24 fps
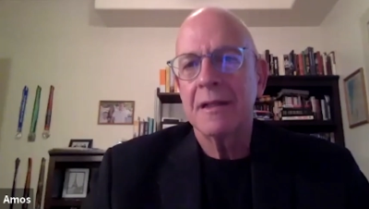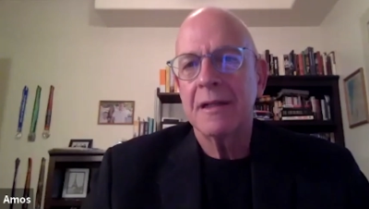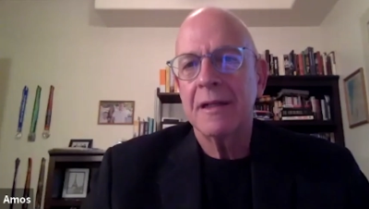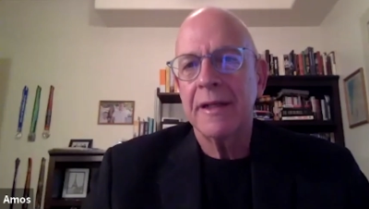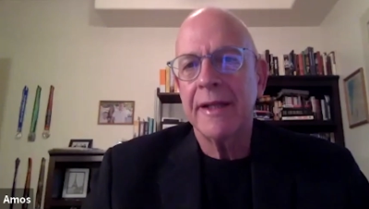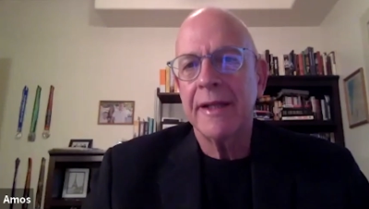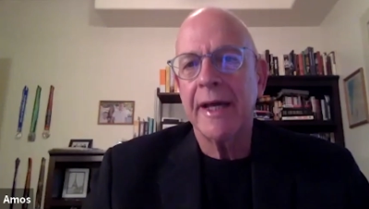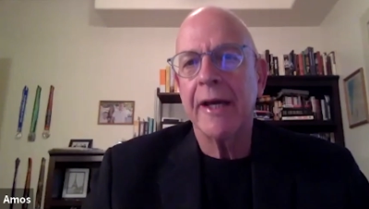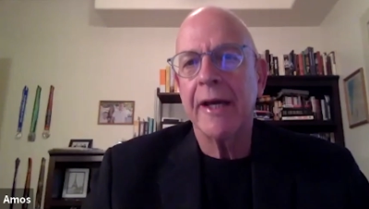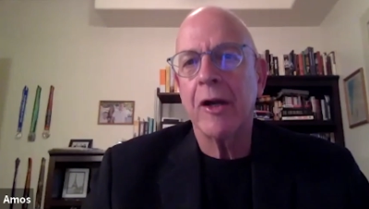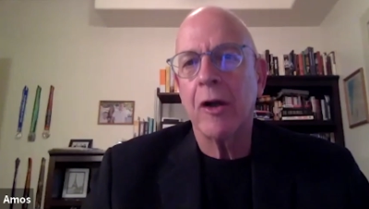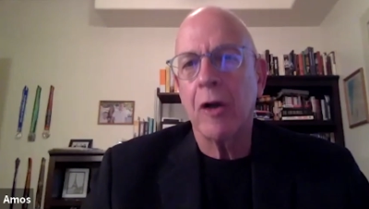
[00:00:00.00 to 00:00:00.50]

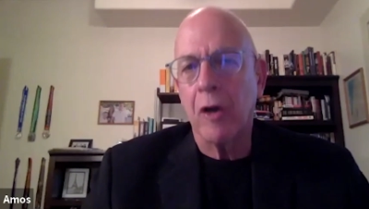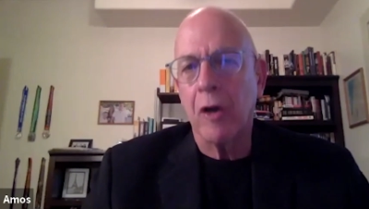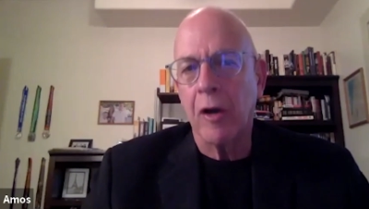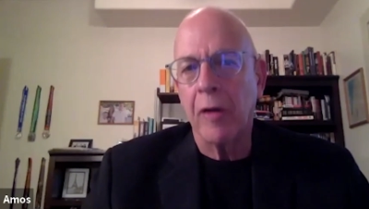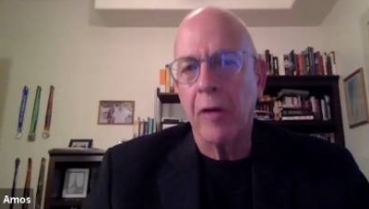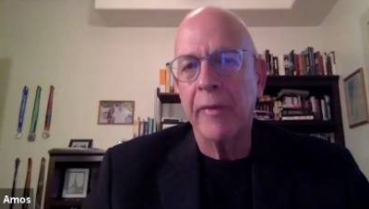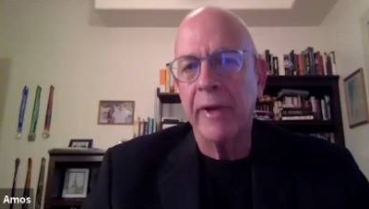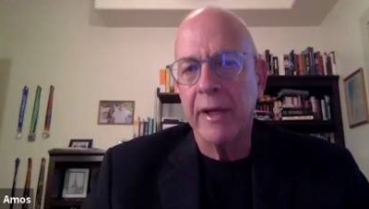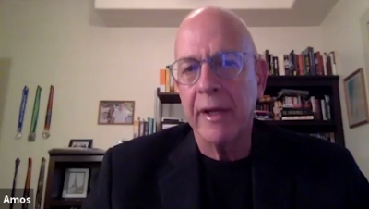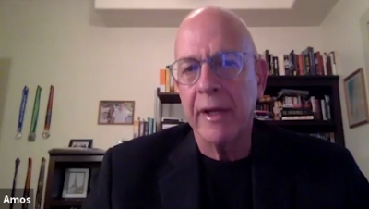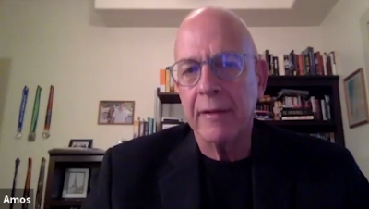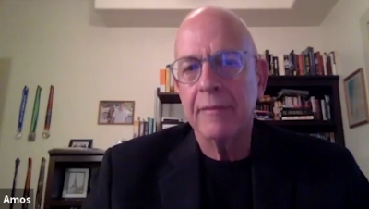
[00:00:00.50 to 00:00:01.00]
not
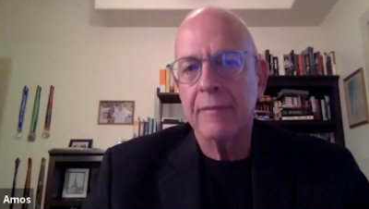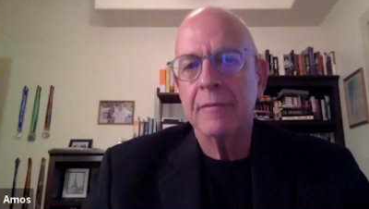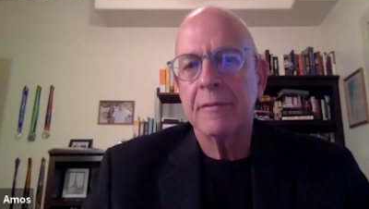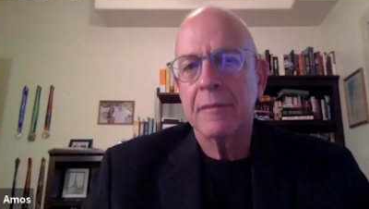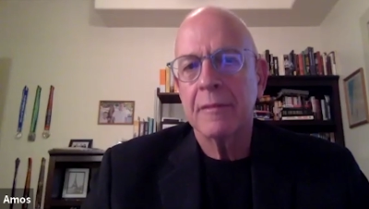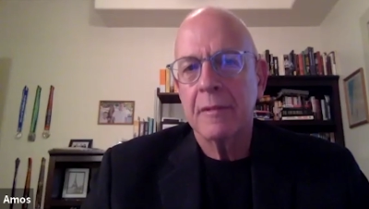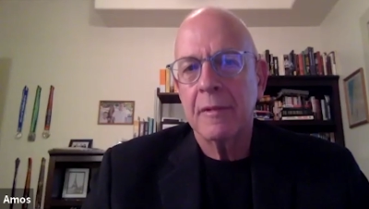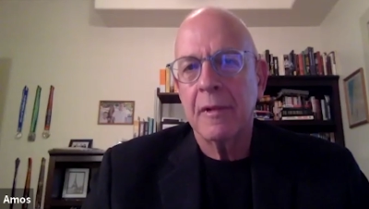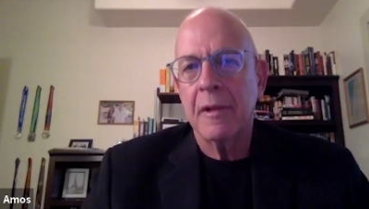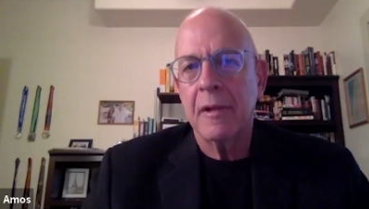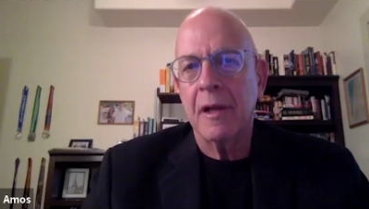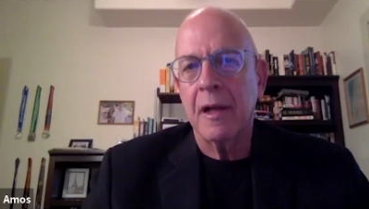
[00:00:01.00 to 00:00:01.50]
army
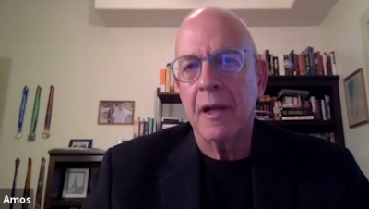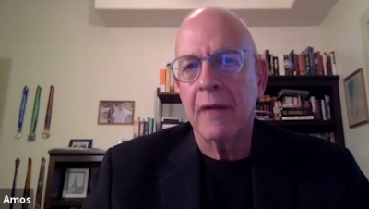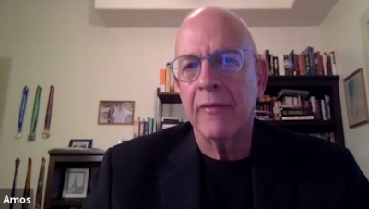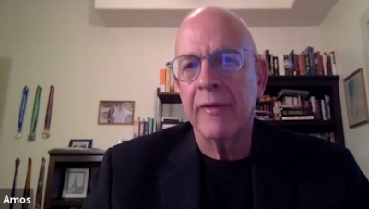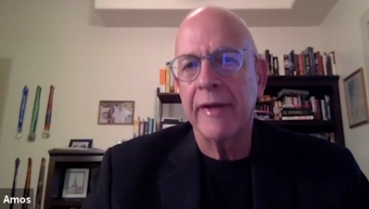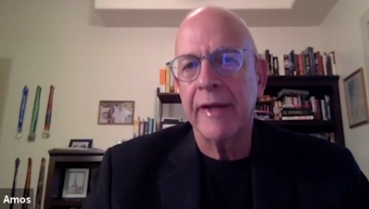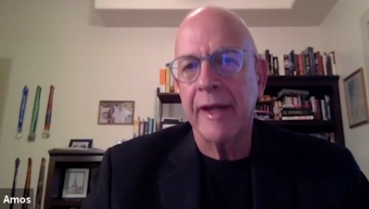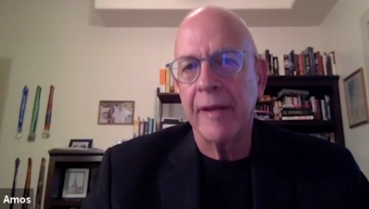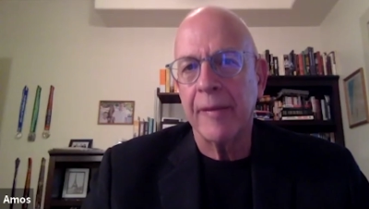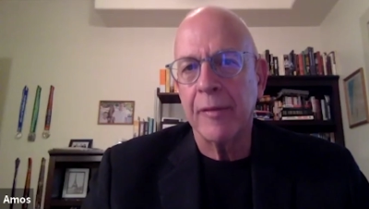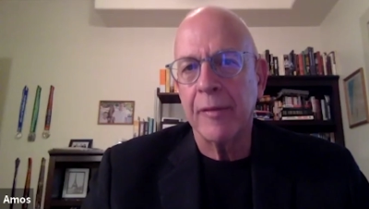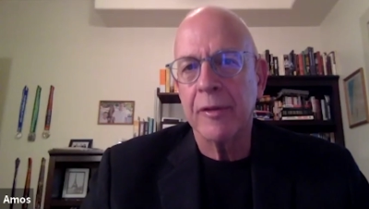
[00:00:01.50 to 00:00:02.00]
of
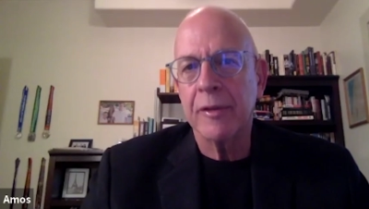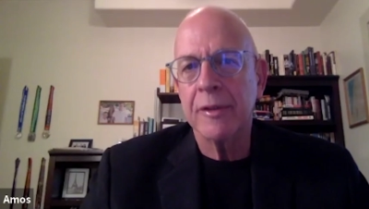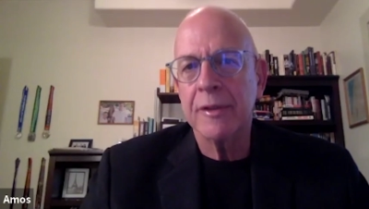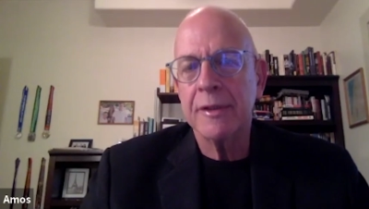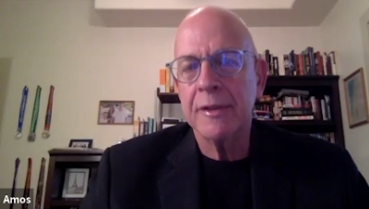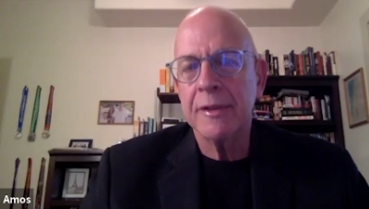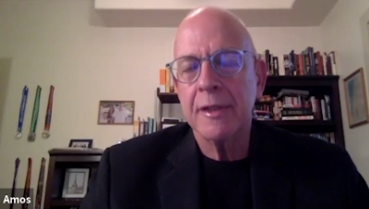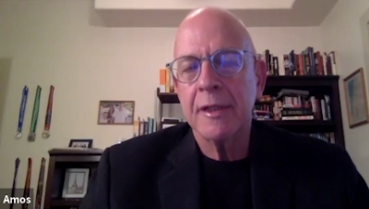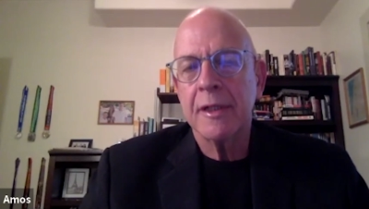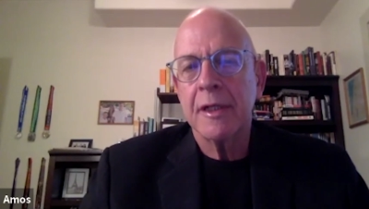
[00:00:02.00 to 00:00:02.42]
enabler,